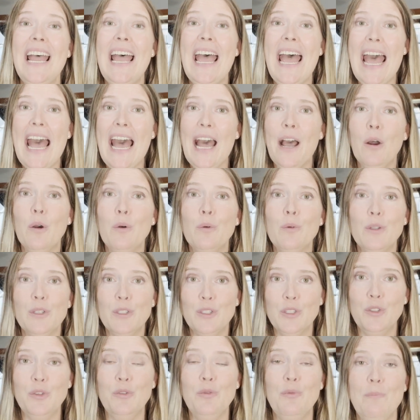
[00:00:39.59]
how
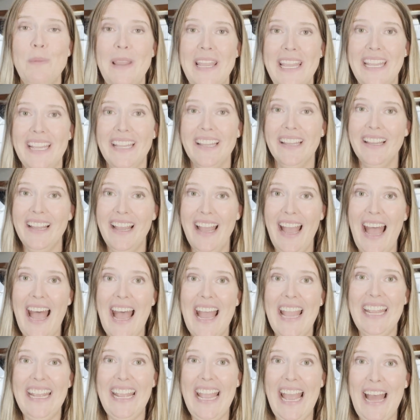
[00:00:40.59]
to make
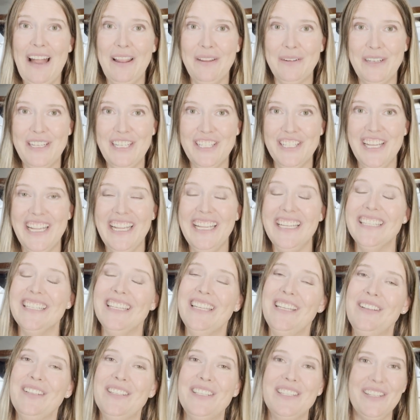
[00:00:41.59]
high calorie shakes that
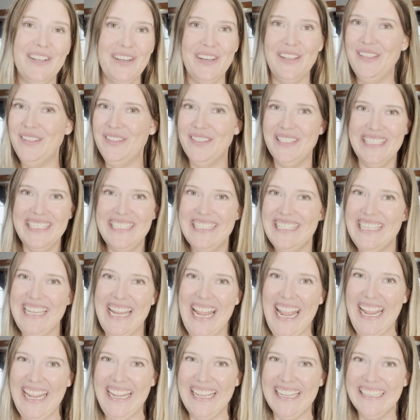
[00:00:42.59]
you could start using
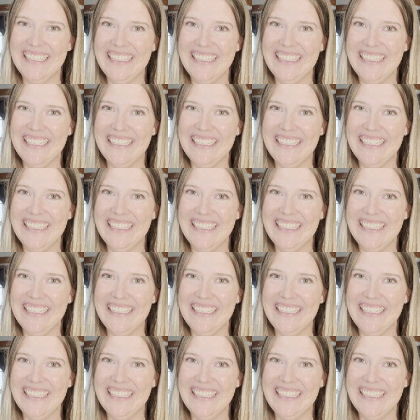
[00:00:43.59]
today.